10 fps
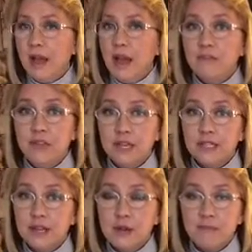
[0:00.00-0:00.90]
A
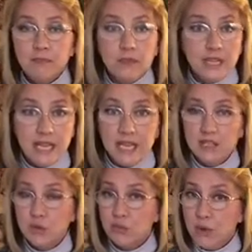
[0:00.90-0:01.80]
victim
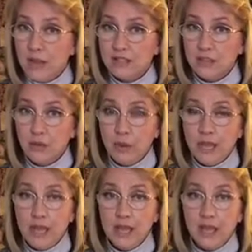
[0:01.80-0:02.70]
needs
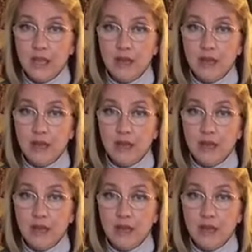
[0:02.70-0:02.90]
rescuing